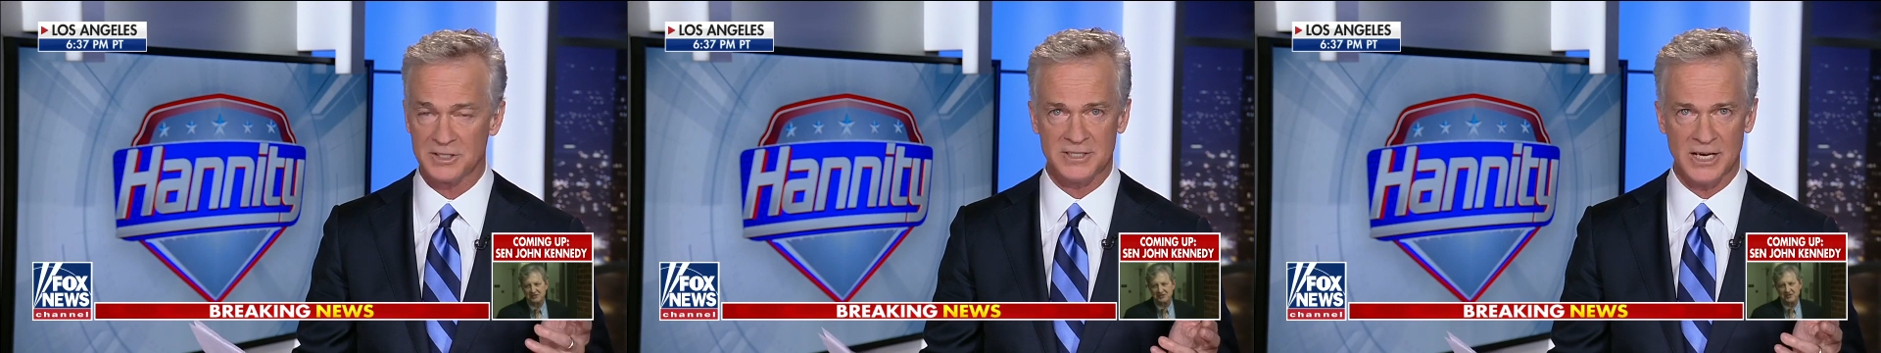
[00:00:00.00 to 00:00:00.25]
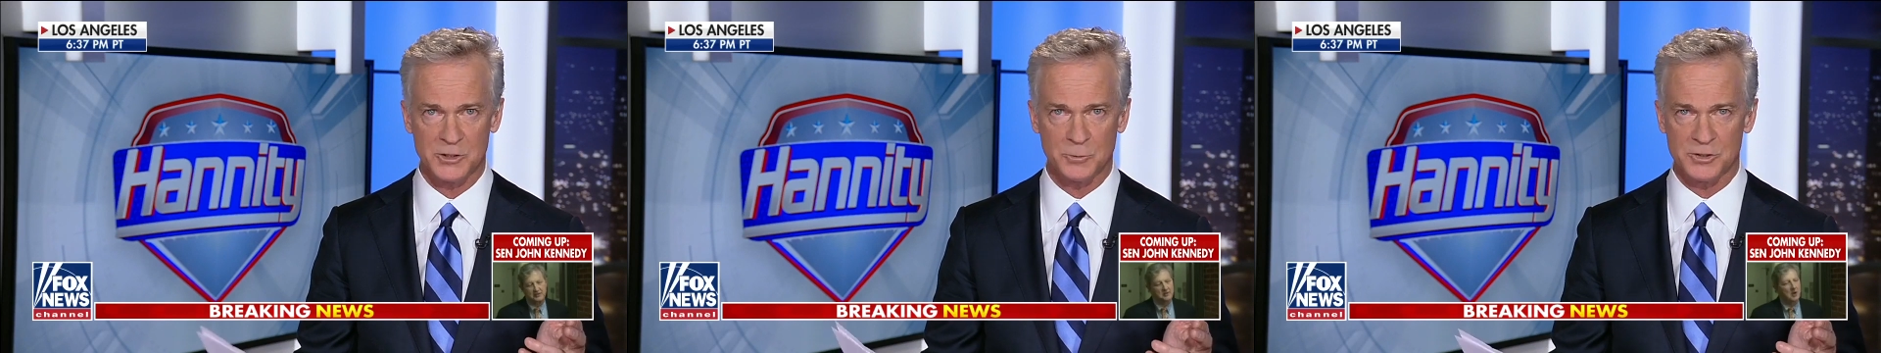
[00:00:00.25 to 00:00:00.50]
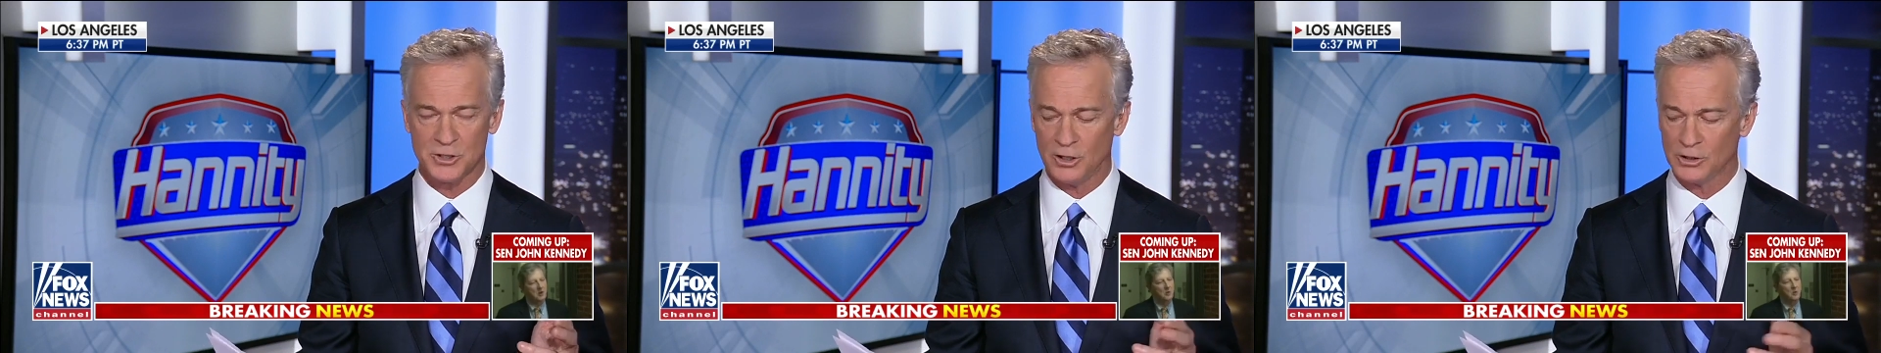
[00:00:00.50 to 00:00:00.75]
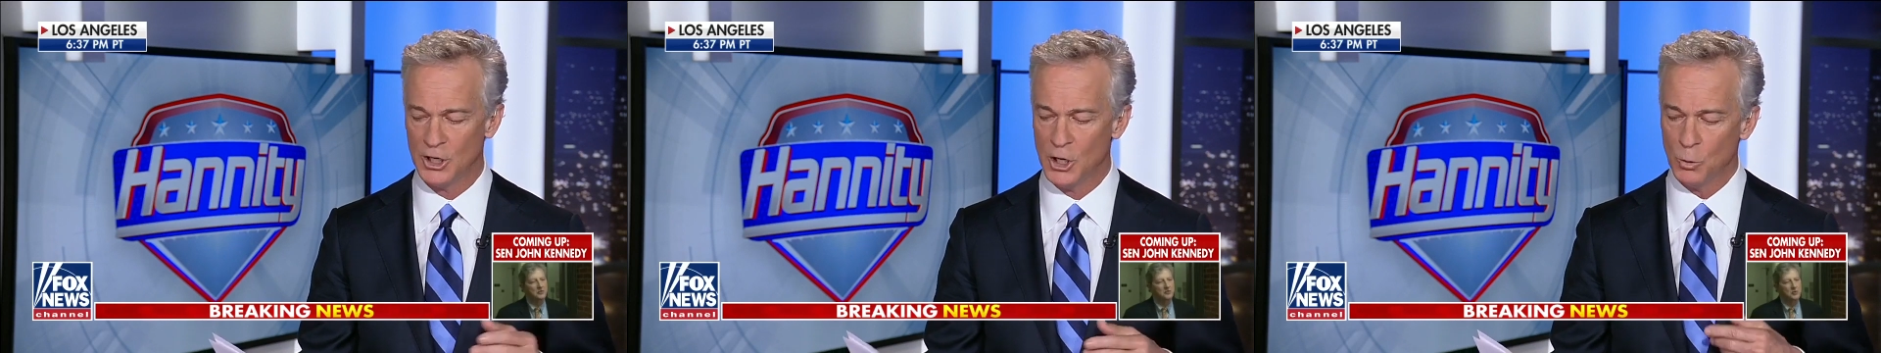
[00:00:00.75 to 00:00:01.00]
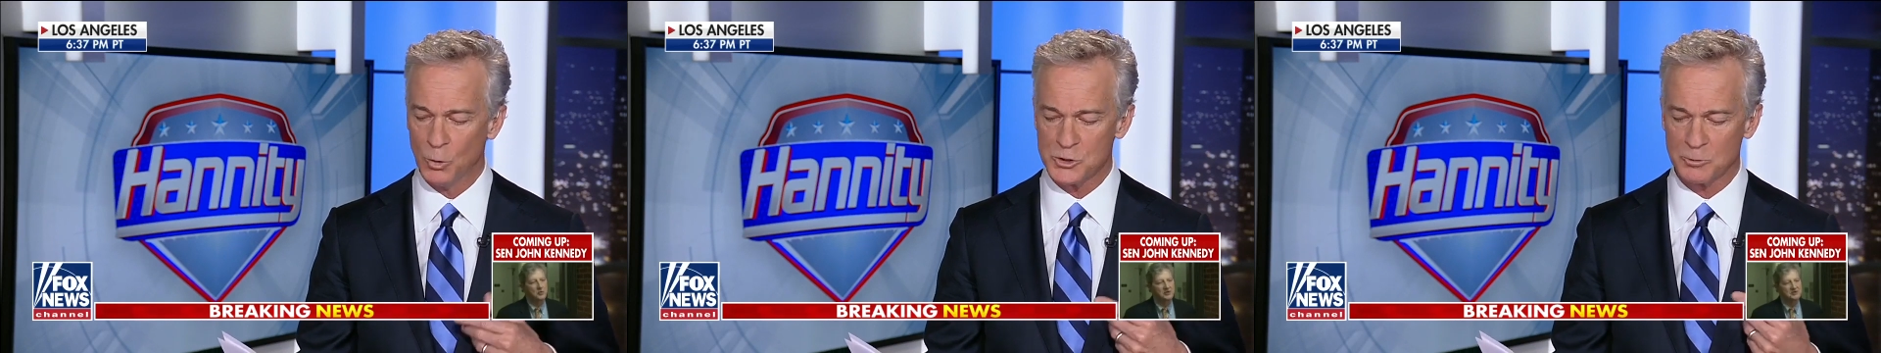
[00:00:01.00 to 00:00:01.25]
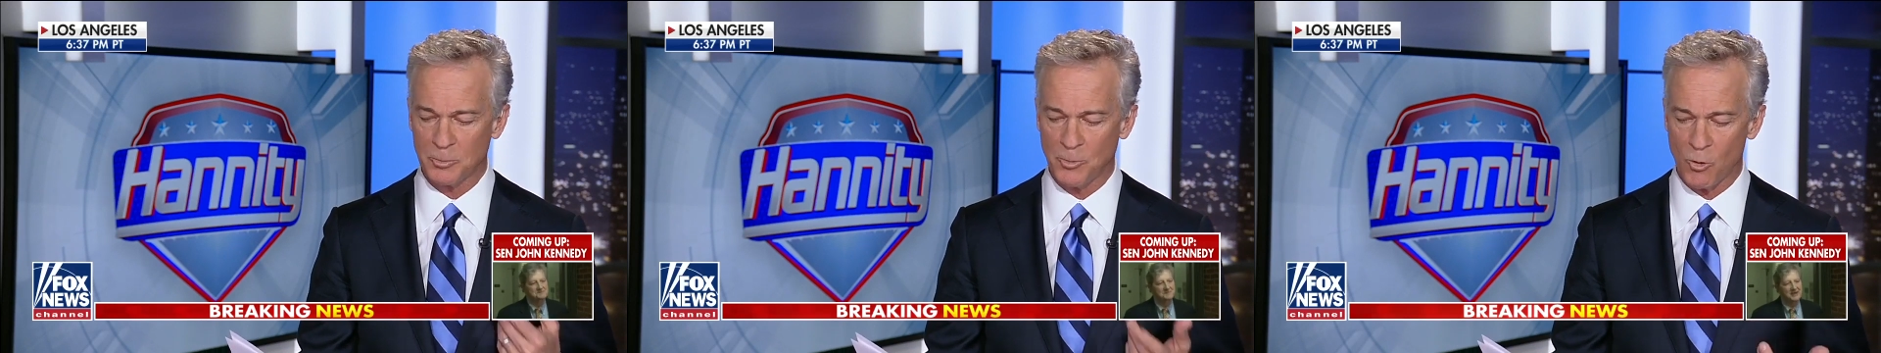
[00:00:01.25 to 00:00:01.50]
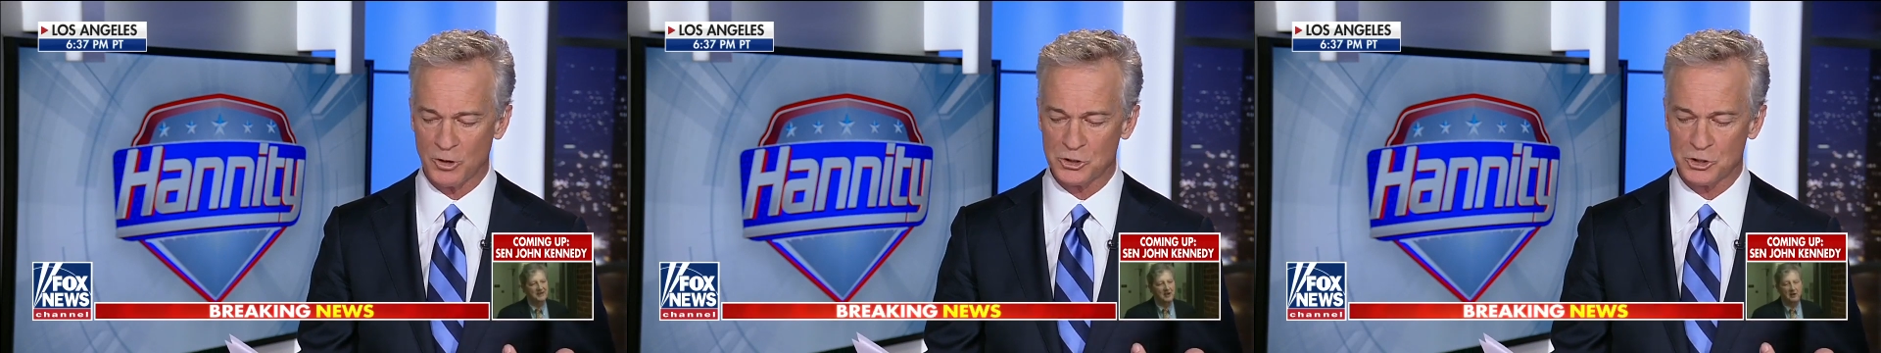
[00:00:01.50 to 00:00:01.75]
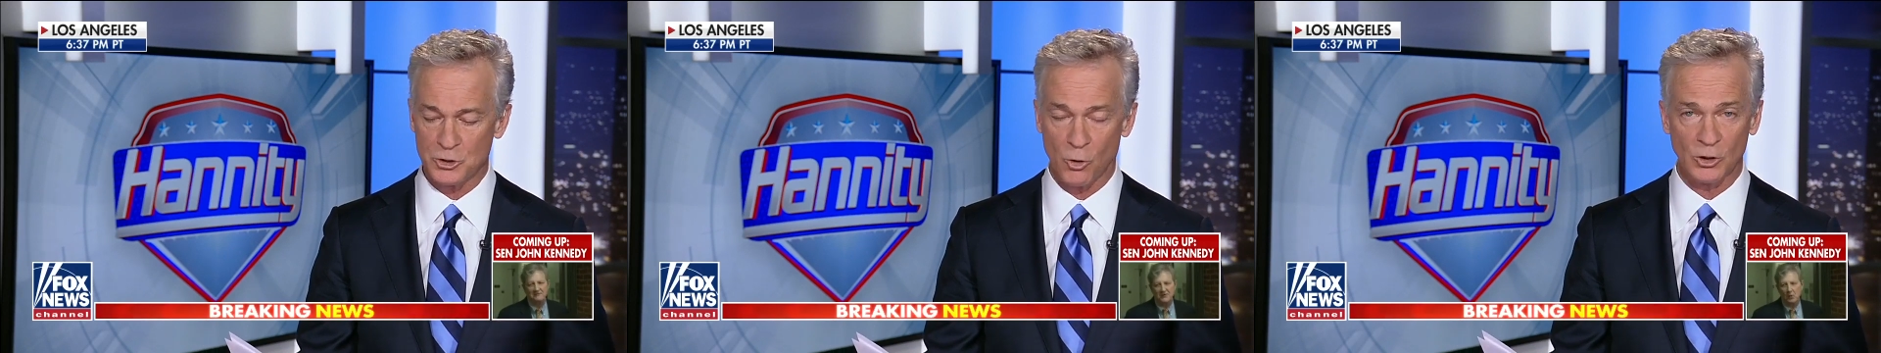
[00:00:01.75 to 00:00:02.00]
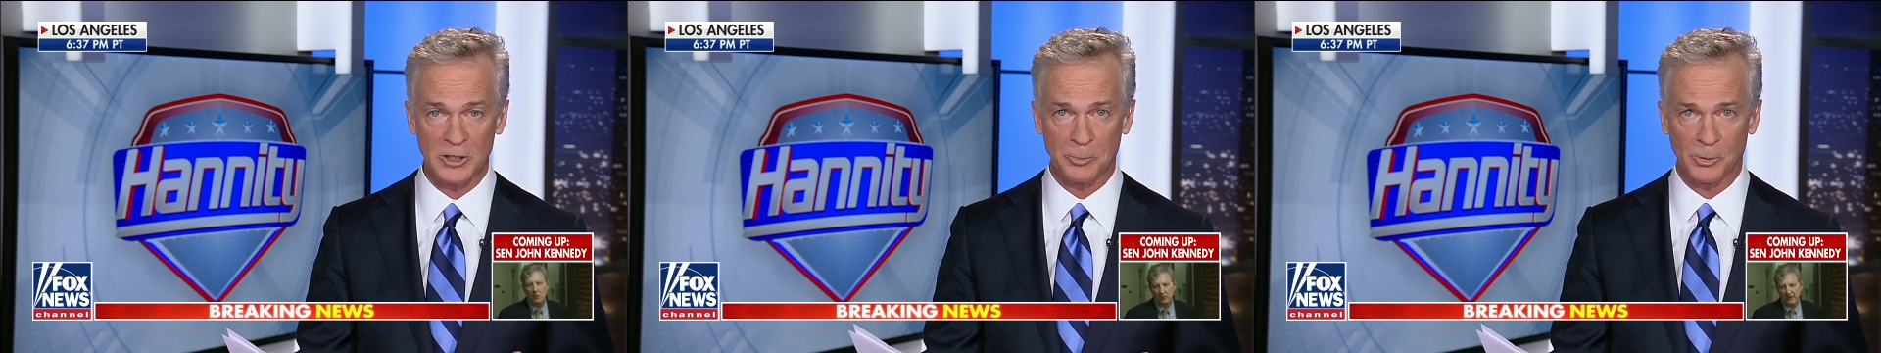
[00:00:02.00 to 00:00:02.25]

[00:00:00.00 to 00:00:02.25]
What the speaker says: The test result was reported shortly